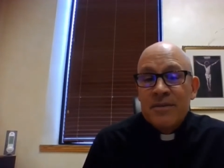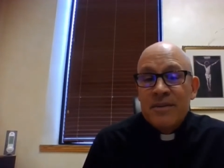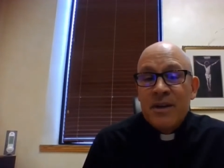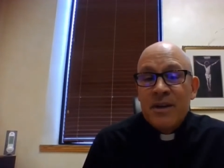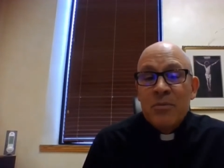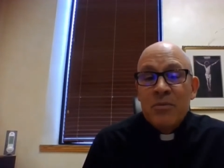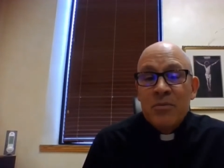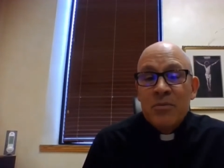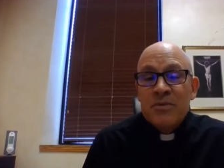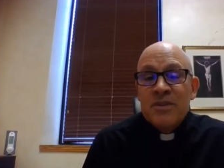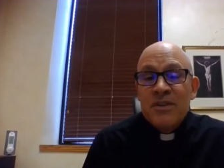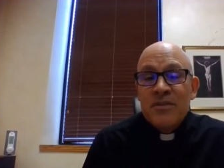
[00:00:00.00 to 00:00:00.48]

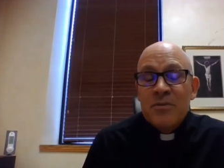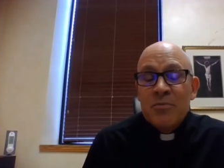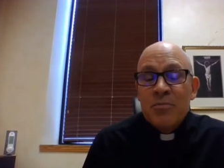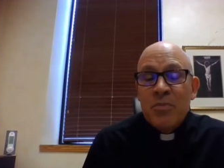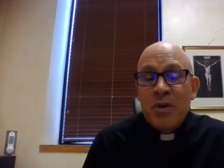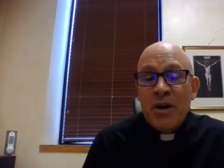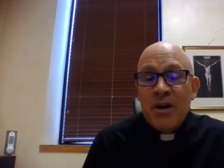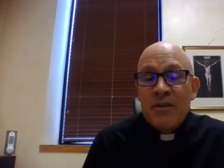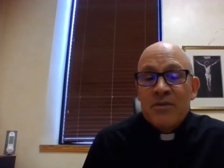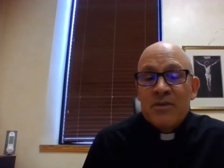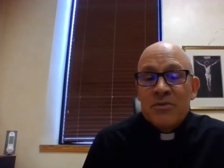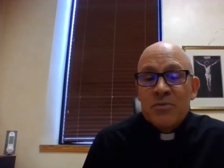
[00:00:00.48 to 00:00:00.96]
they will receive a
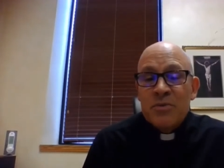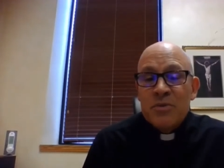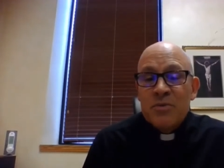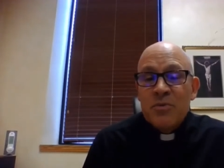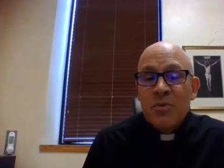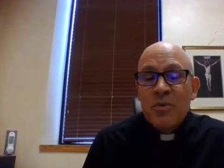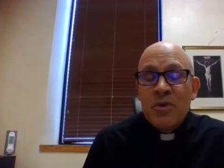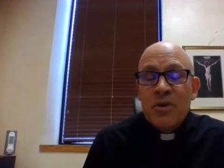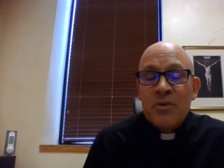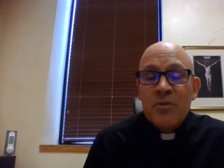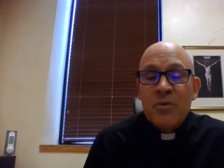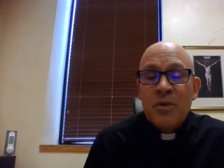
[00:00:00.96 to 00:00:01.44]
prophet's
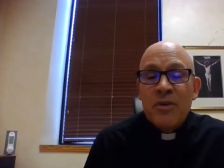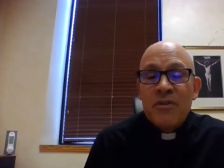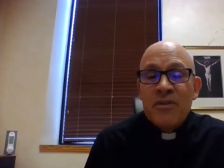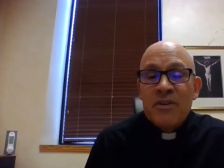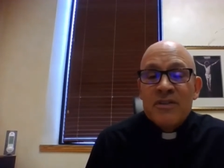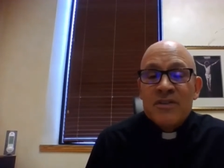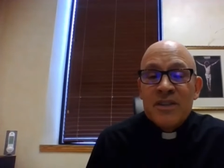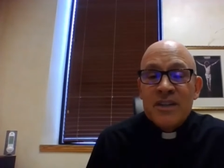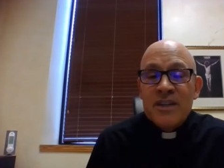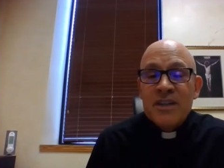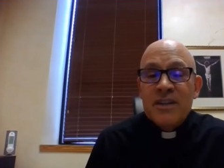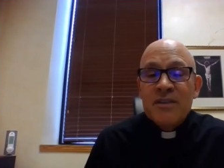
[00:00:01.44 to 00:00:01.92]
reward. Whoever
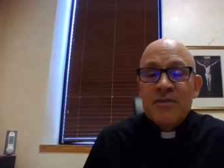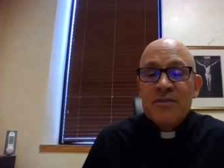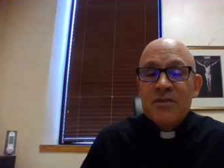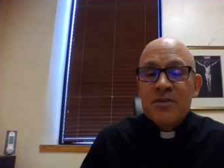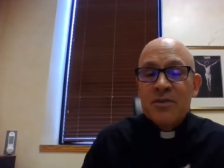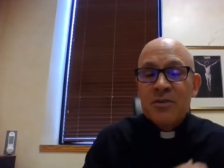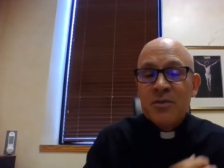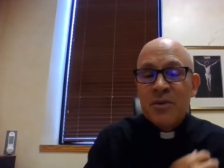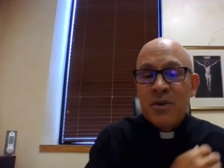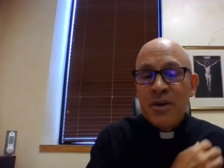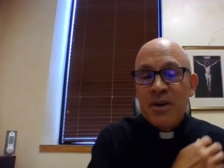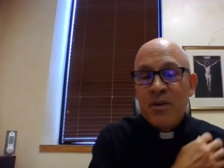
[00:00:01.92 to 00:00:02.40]
gives a gift
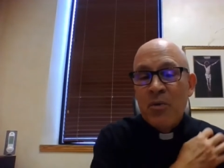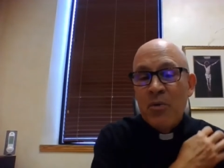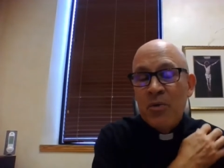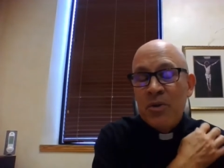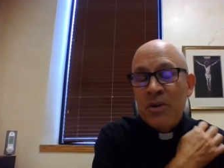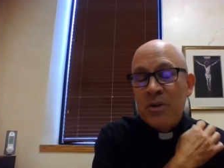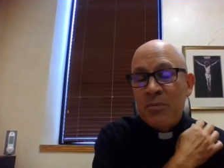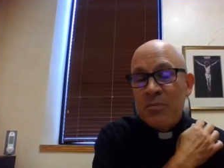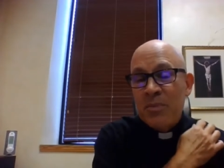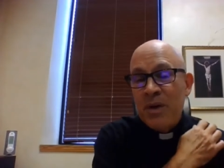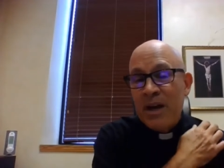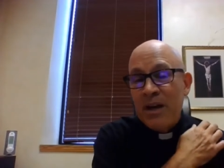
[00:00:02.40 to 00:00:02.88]
to a
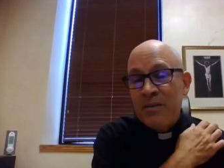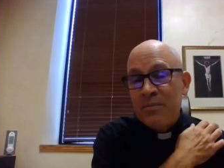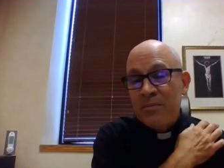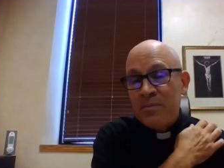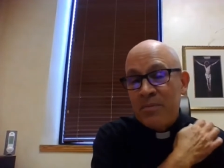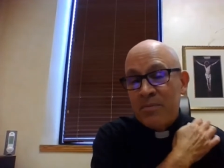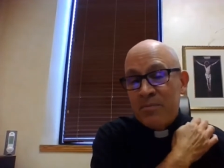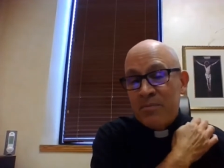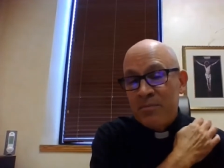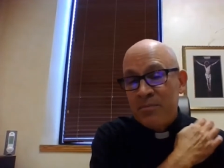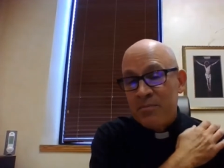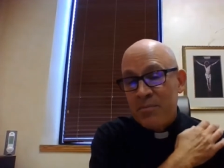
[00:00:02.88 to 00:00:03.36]
holy
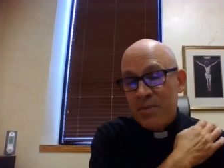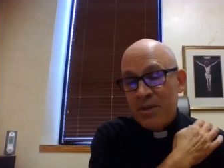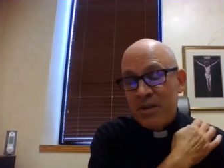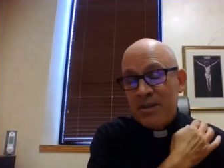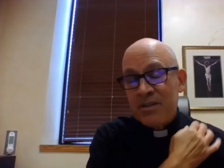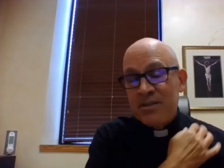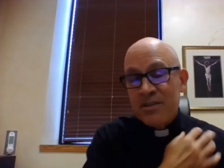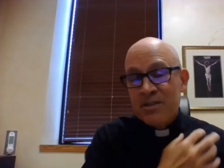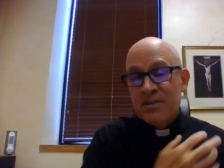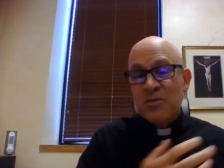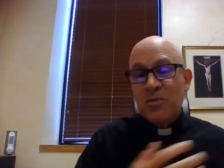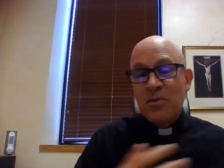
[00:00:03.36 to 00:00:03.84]
man,
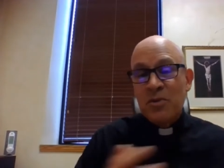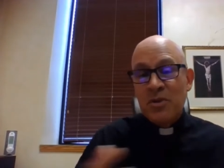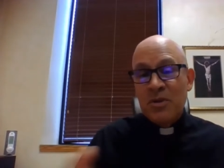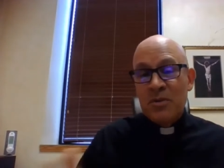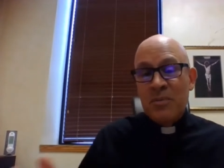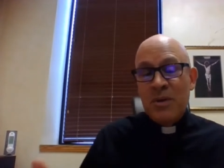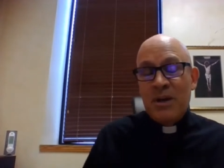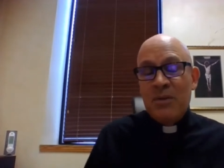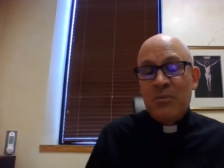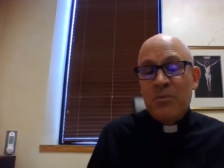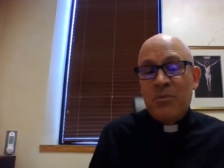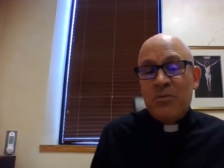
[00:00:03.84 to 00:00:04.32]
because he's a holy
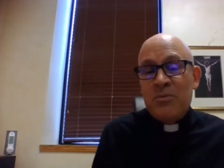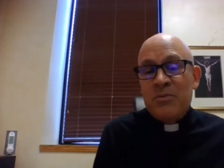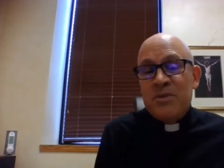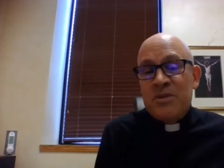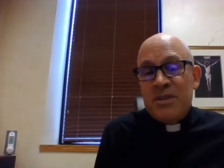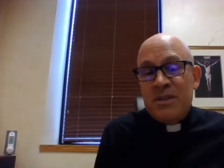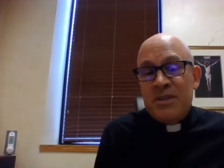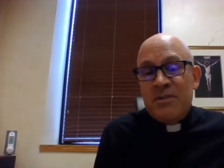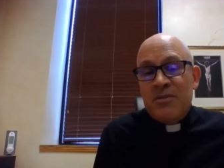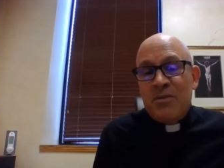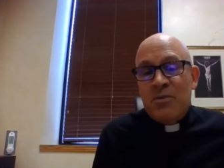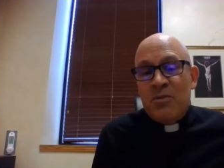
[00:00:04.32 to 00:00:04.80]
man, will
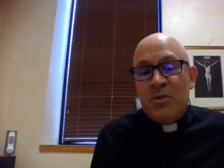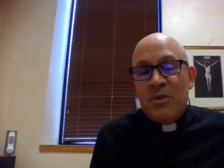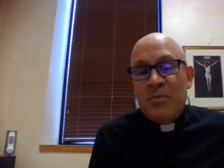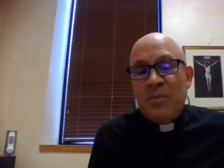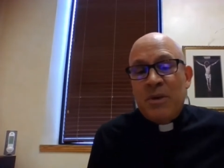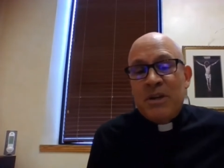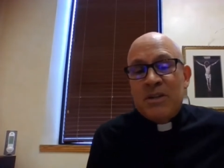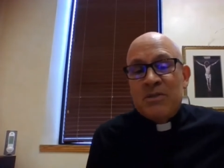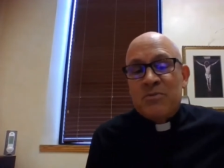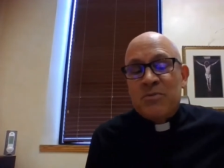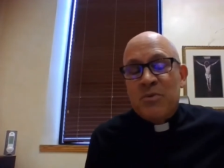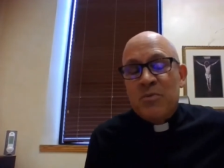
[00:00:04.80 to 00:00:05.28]
receive a holy
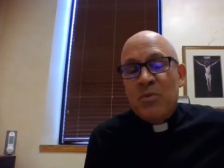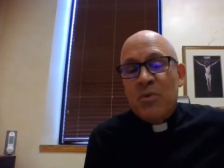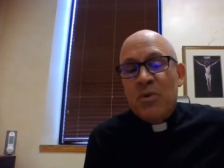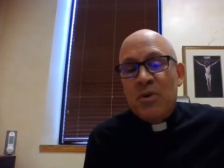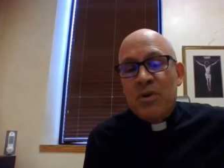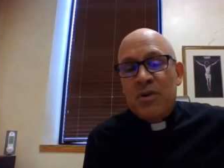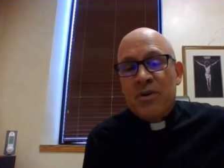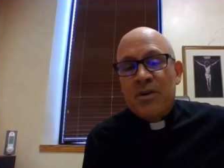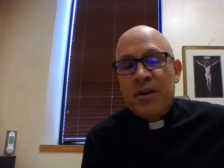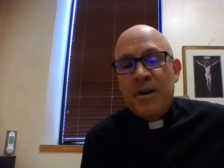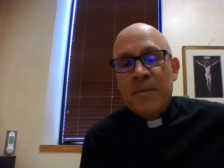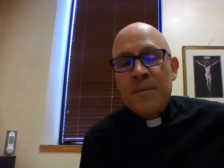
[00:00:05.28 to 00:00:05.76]
man's
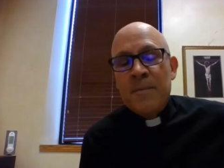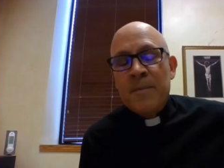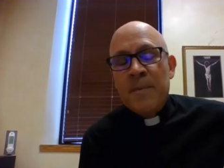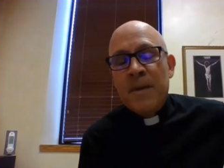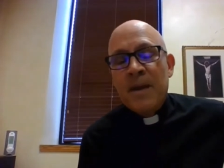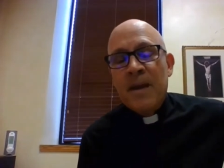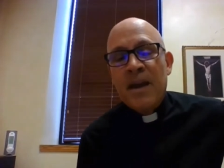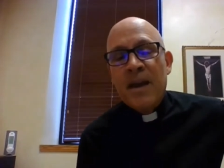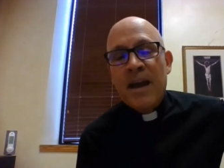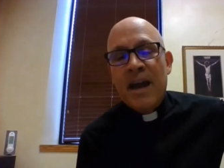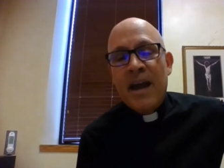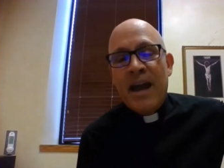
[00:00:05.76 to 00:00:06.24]
reward,
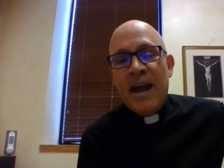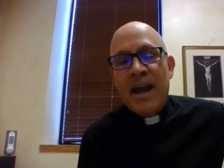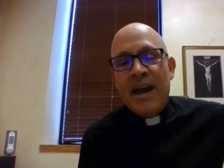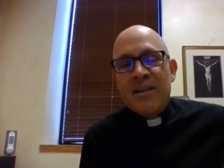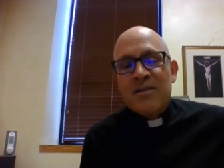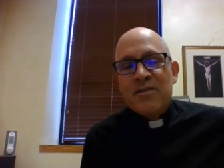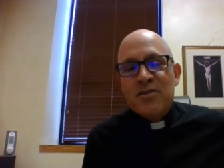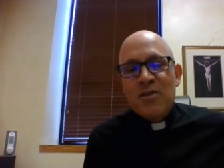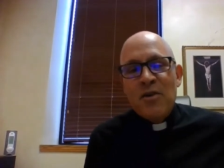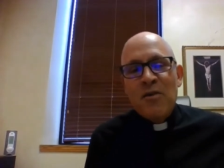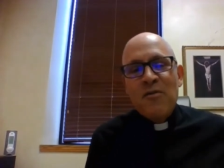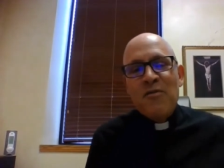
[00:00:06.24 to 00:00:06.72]

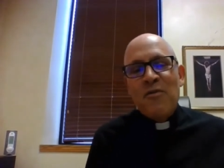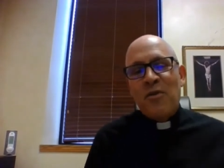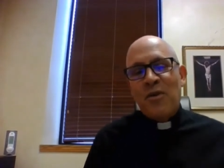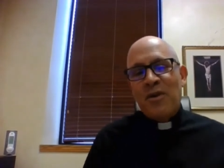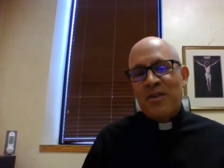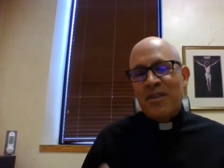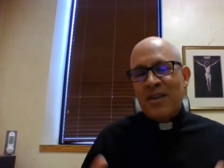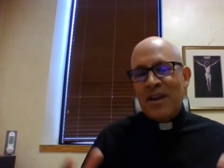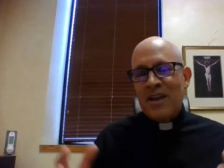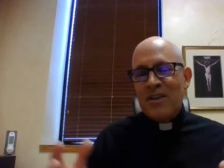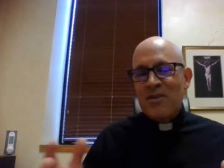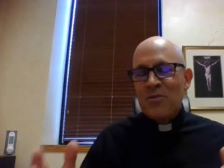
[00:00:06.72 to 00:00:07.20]
and so
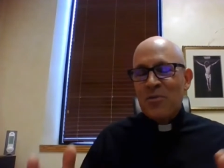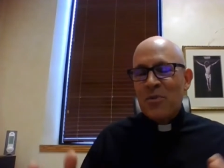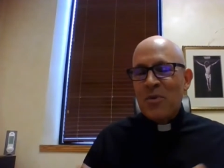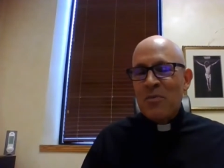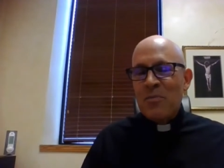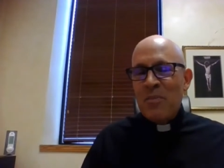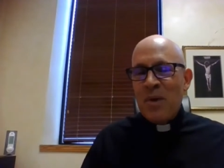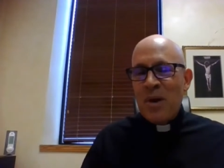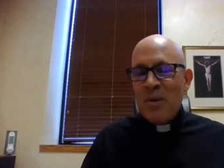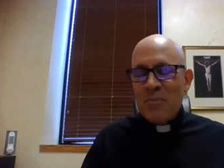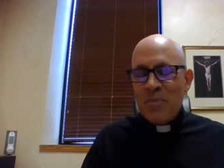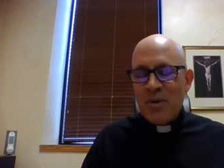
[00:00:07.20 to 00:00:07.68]
forth. And you'll
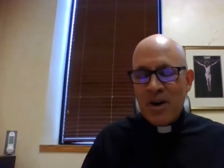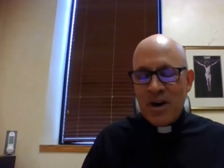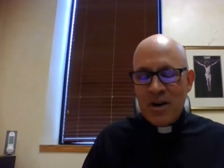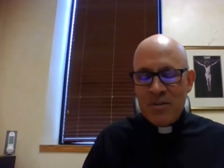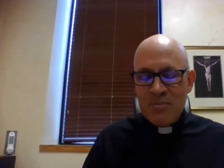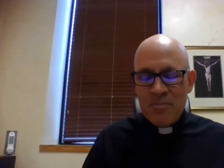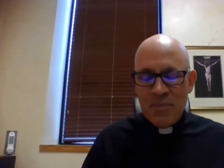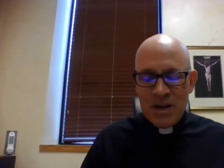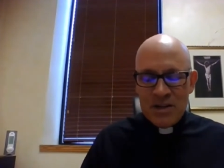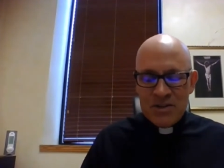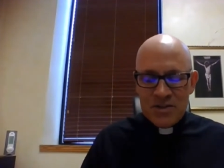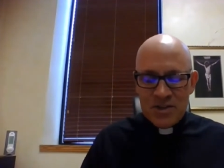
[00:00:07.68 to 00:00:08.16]
remember
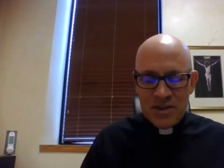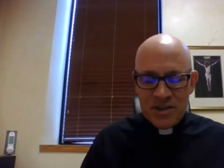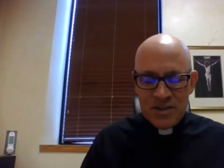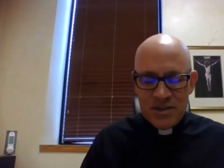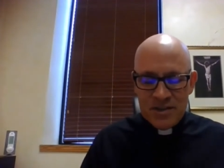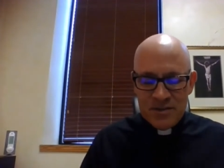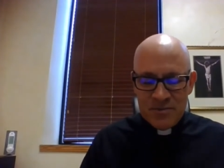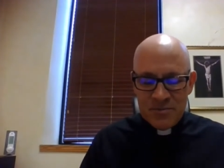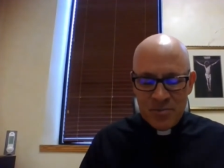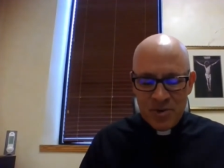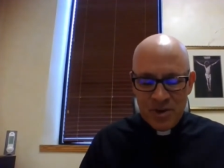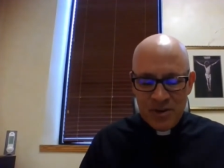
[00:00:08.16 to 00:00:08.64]
I
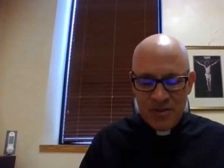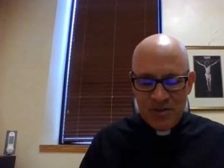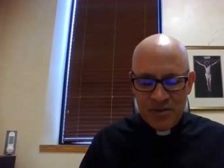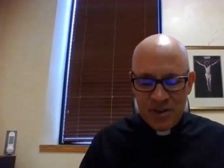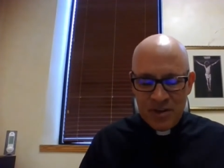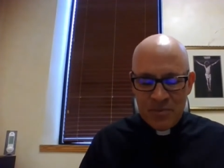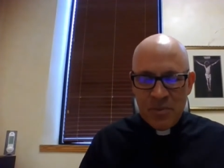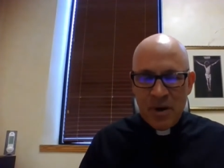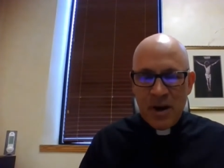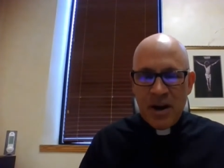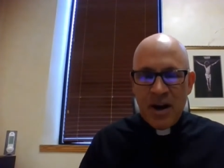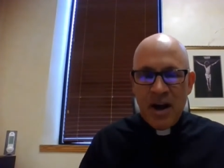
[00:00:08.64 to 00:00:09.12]
mentioned
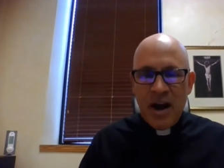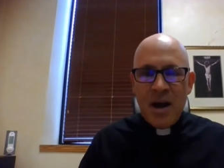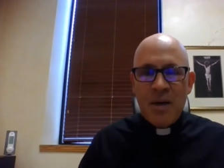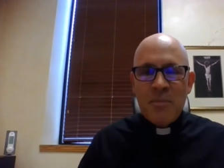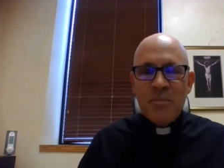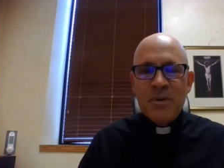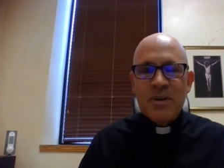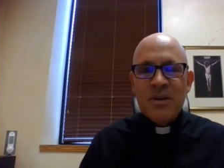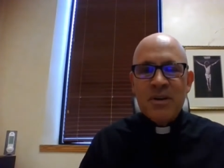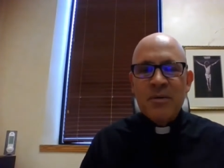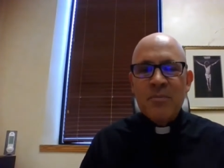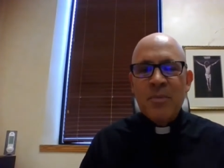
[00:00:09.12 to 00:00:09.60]
briefly in my
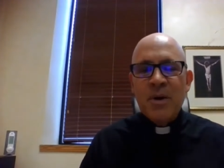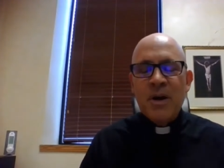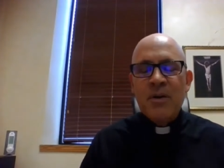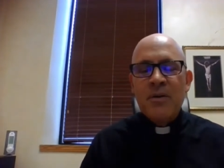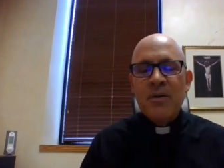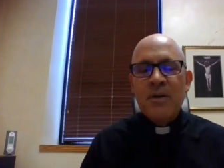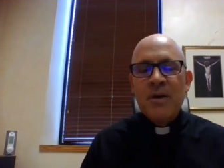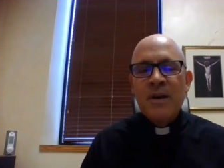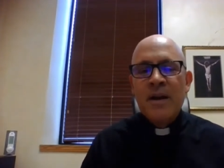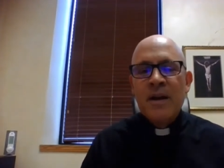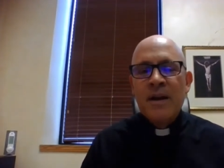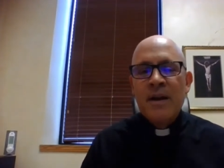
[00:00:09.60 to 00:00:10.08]
homily
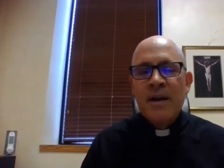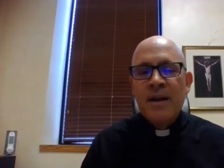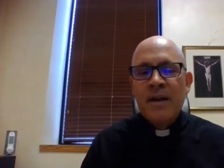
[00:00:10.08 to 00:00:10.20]
about